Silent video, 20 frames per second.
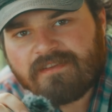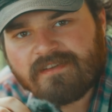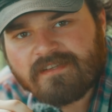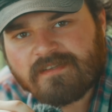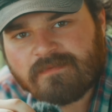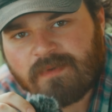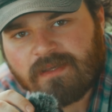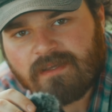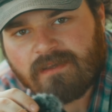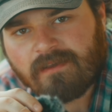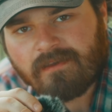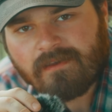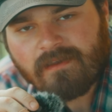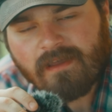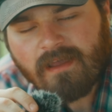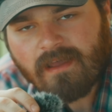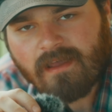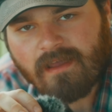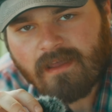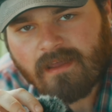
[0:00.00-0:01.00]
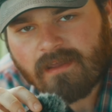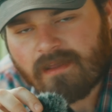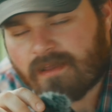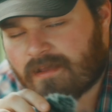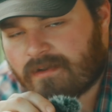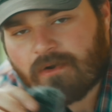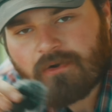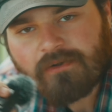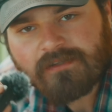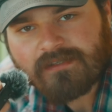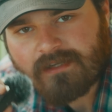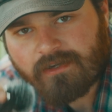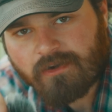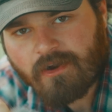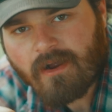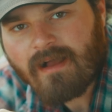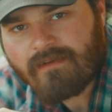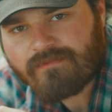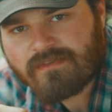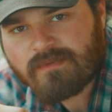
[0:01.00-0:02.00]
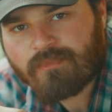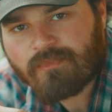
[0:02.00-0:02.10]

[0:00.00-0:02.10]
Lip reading: this being an arts and crafts